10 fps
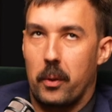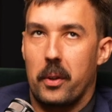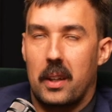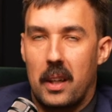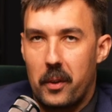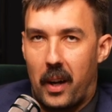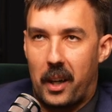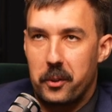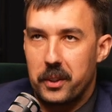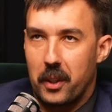or not not
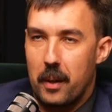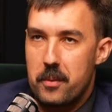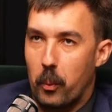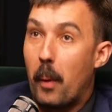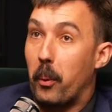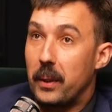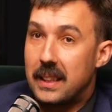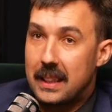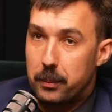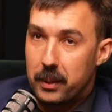hundred times, one point
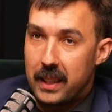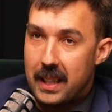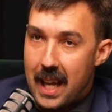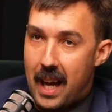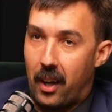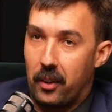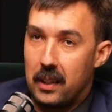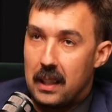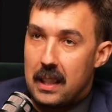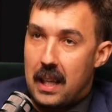six million now,
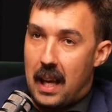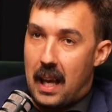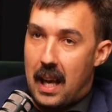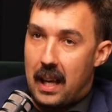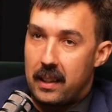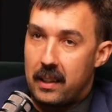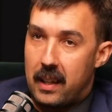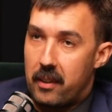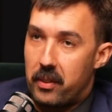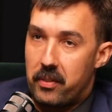and
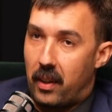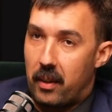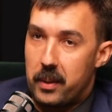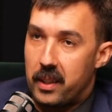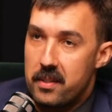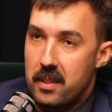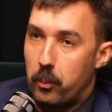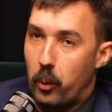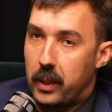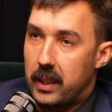every five minutes I'm
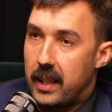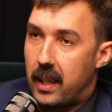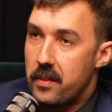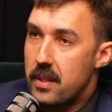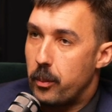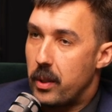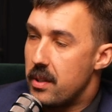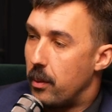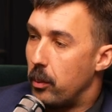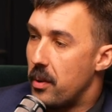walking down somewhere,
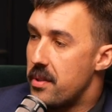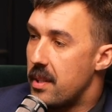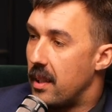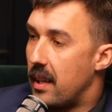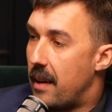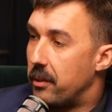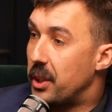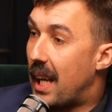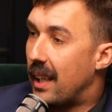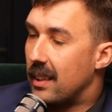someone wants to have a
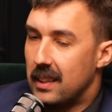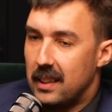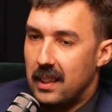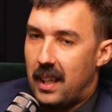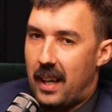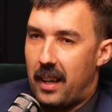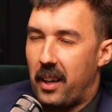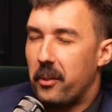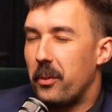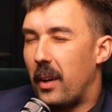chat.
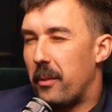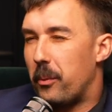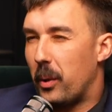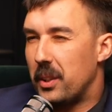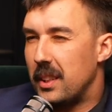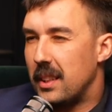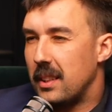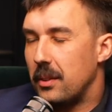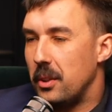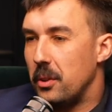I, I've watched
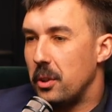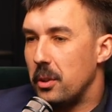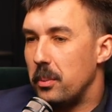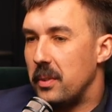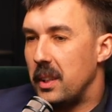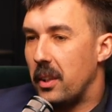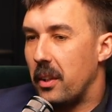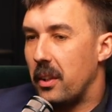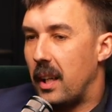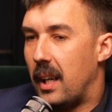this YouTube
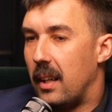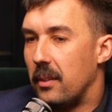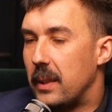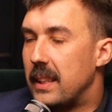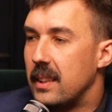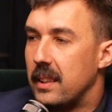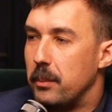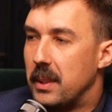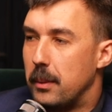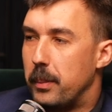video uh, recently of Mr.